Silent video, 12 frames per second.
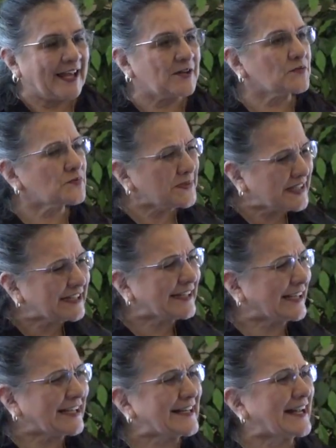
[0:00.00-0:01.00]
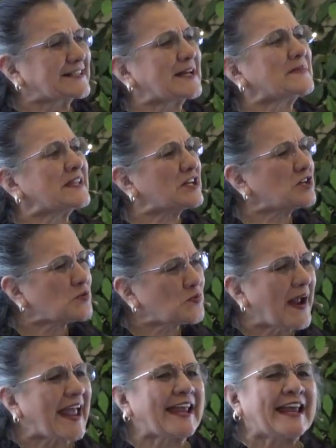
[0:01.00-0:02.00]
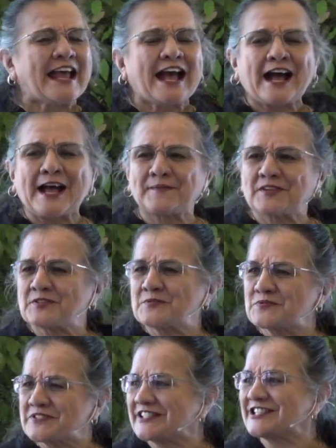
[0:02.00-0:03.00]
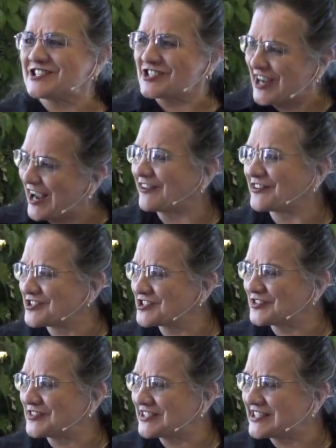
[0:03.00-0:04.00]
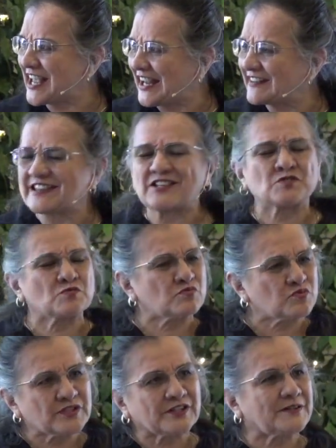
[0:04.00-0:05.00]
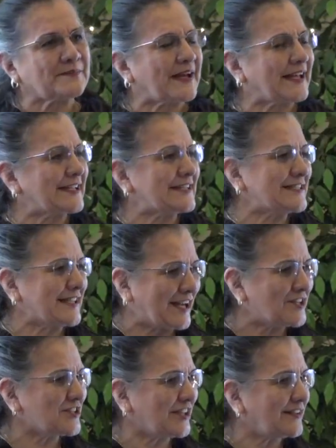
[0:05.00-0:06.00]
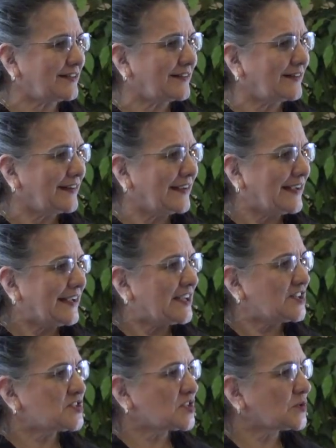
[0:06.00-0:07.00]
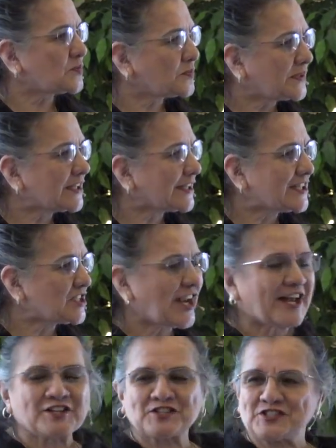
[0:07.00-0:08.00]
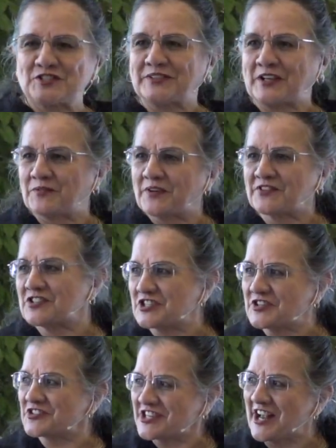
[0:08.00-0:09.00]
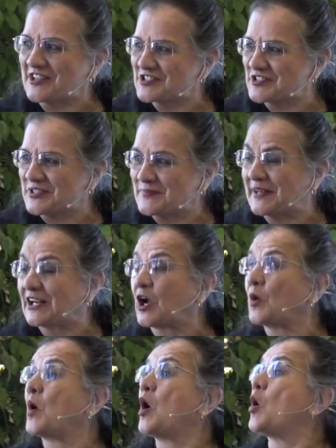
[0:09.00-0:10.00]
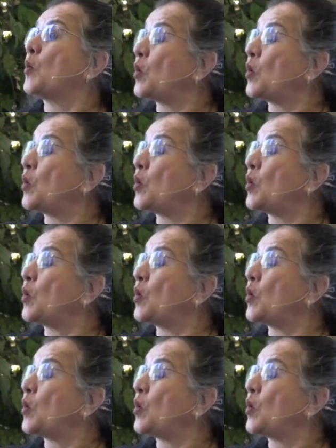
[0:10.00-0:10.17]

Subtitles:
And really connect. I mean, in a way, I'm going to really challenge you today. That's really my intention, is to really challenge you. Like Reverend Jo challenged you a minute ago.